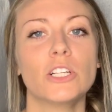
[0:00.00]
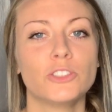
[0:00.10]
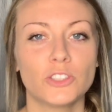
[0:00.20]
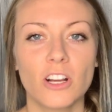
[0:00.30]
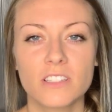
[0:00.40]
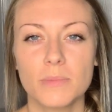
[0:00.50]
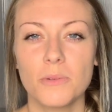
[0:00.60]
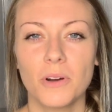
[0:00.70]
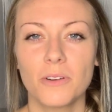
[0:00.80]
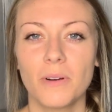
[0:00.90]
shocks me
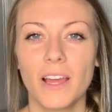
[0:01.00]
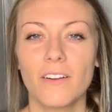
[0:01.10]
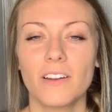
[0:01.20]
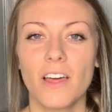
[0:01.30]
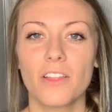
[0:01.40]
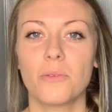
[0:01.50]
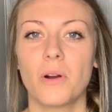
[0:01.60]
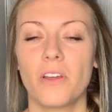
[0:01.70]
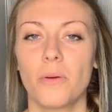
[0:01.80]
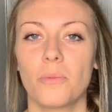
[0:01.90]
one way or another,
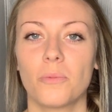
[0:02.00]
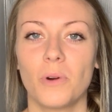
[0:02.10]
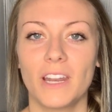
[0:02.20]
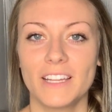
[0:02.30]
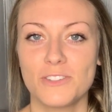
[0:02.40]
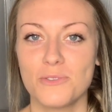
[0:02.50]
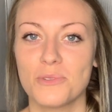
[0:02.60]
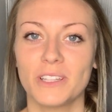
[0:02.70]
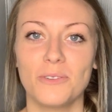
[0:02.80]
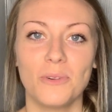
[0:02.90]
where when I do
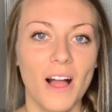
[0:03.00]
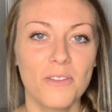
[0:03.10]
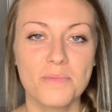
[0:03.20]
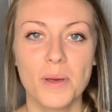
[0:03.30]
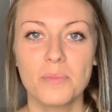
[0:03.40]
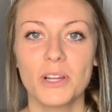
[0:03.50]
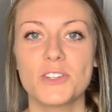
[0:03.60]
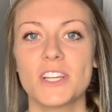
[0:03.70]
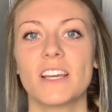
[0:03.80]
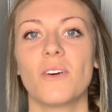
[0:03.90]
really well in my
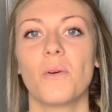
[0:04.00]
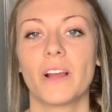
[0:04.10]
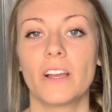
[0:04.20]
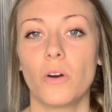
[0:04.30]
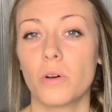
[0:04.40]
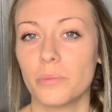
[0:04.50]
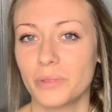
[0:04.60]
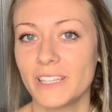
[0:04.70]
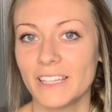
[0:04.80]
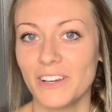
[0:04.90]
budget or I go
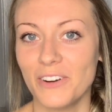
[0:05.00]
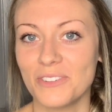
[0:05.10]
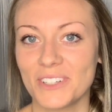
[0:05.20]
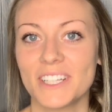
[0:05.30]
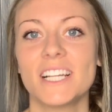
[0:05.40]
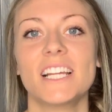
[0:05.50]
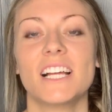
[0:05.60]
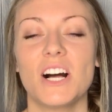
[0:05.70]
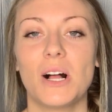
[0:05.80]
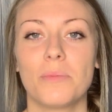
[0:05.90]
completely over,
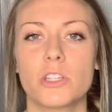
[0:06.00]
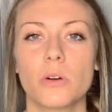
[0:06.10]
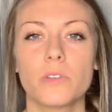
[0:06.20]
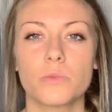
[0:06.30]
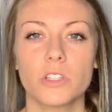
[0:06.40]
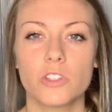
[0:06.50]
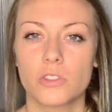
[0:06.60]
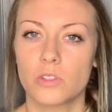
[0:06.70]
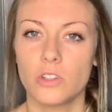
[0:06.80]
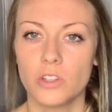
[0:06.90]
it's always really
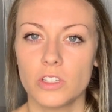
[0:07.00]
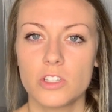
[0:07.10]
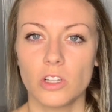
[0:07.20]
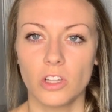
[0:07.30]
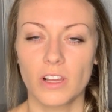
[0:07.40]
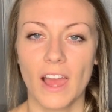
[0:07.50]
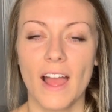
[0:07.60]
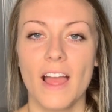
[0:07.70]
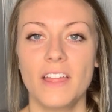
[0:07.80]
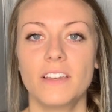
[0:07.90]
just good to look
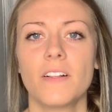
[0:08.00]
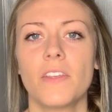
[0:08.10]
at and